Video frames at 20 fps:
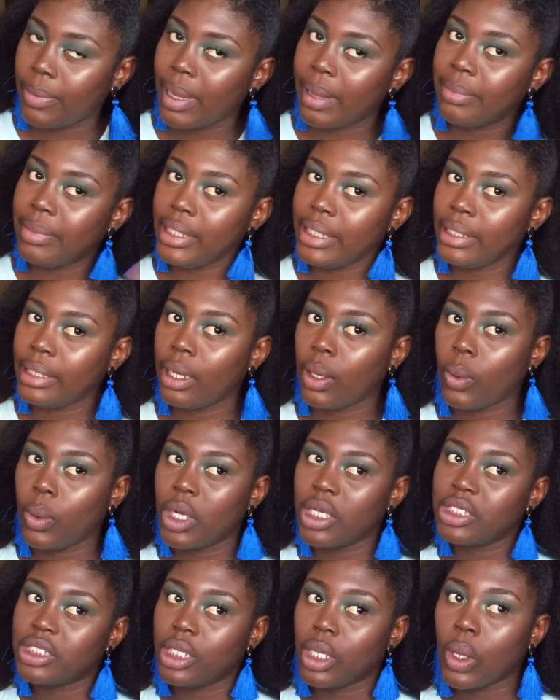probably a
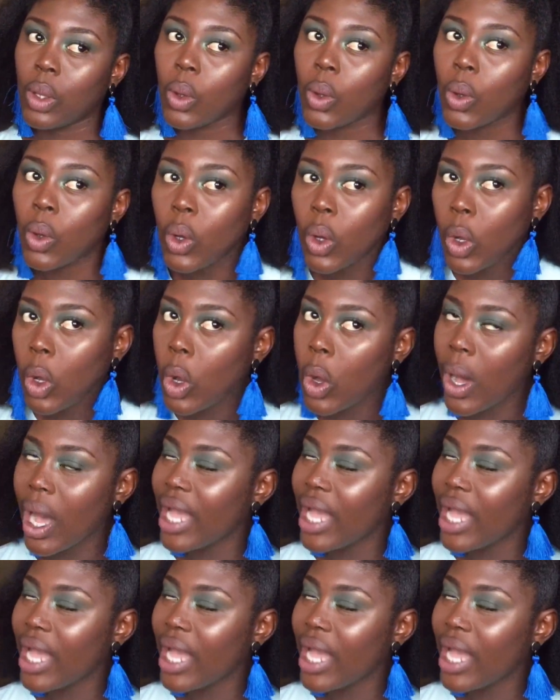wash and go,